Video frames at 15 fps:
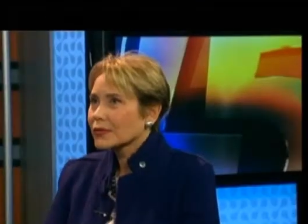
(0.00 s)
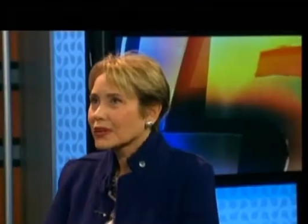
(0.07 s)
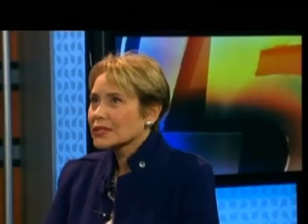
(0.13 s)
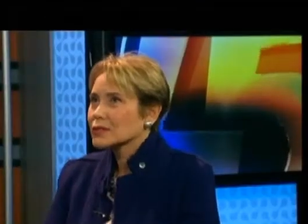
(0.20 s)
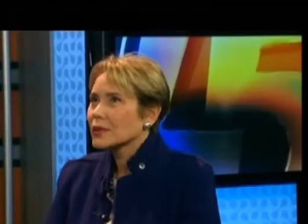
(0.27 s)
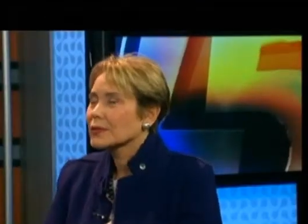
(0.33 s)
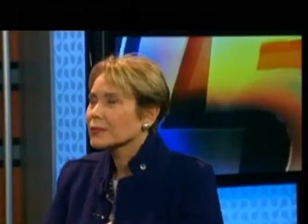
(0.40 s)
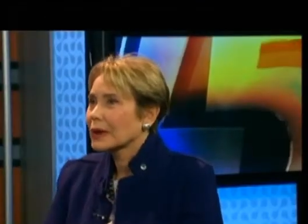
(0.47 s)
with
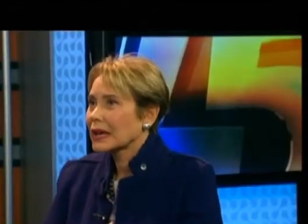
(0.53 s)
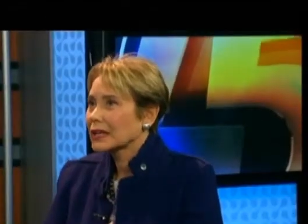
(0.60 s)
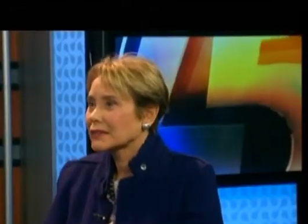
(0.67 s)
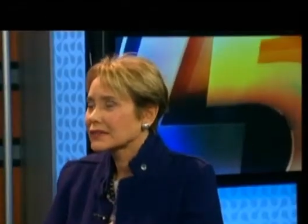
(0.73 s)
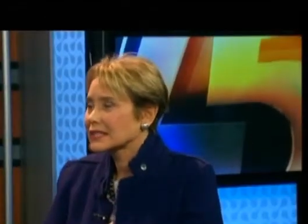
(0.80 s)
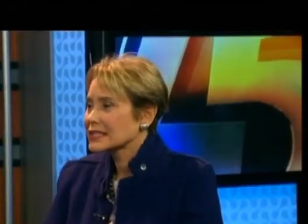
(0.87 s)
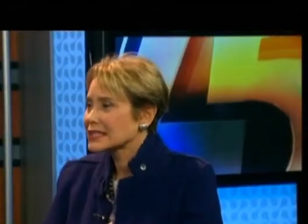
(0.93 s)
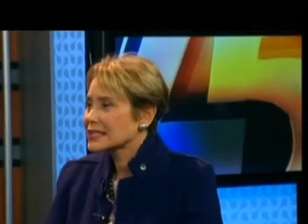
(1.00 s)
friends with
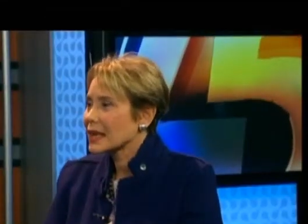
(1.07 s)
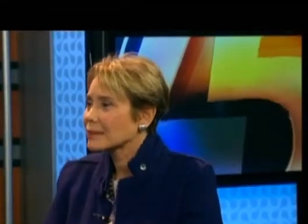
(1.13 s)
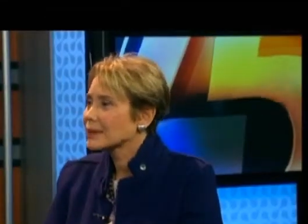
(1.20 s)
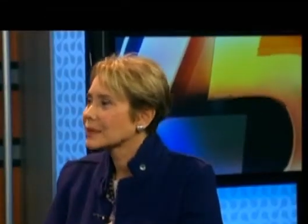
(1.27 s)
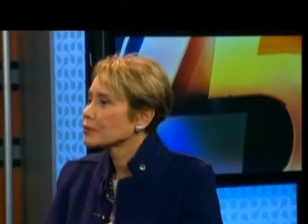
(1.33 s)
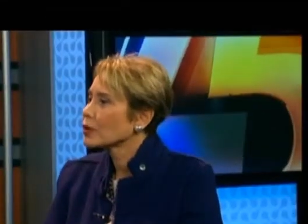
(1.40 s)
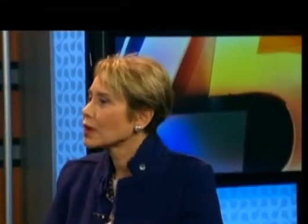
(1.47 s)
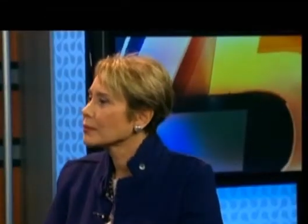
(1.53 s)
benefits is that
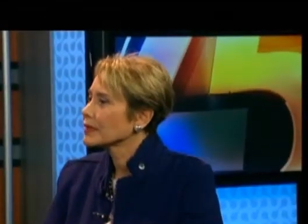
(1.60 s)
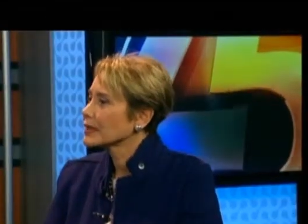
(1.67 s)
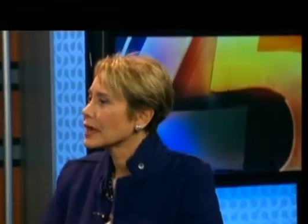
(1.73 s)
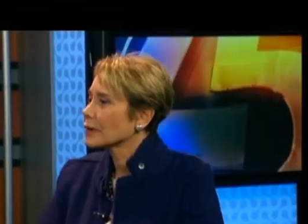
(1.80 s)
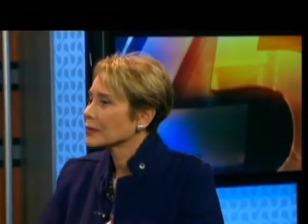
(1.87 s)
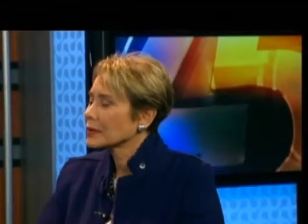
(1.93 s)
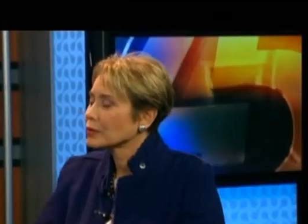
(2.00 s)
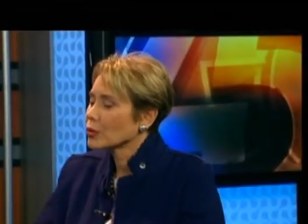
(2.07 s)
people are
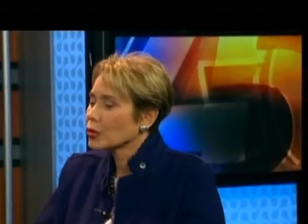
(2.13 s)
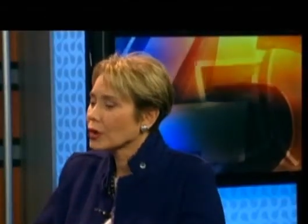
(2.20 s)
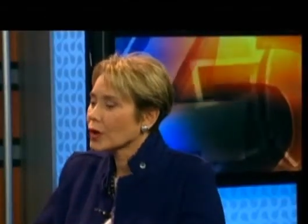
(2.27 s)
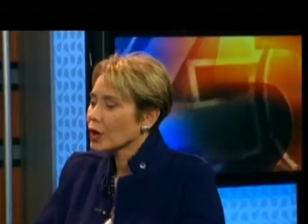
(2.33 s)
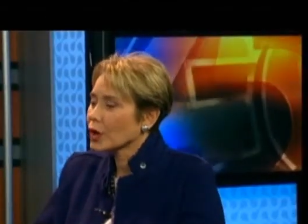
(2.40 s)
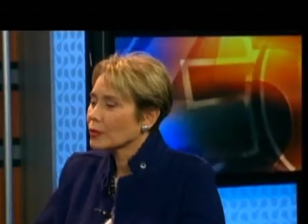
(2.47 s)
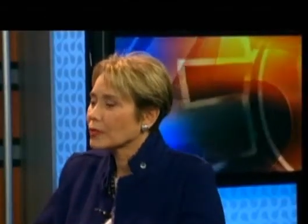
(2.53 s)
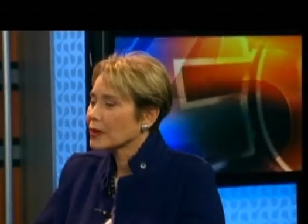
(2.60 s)
becoming
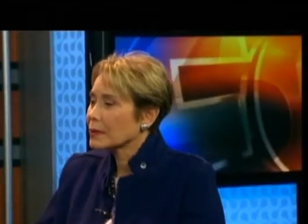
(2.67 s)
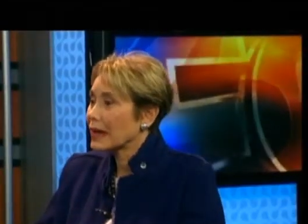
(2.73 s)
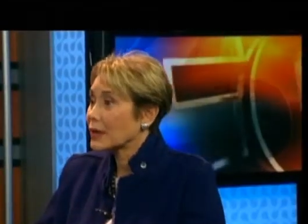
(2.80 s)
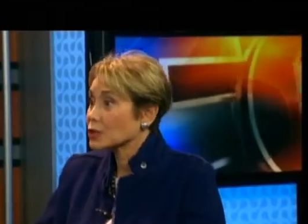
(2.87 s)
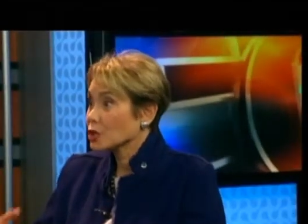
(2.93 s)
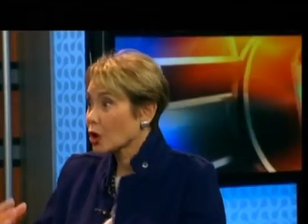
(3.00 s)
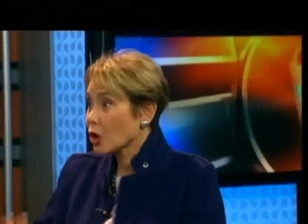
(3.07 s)
more open about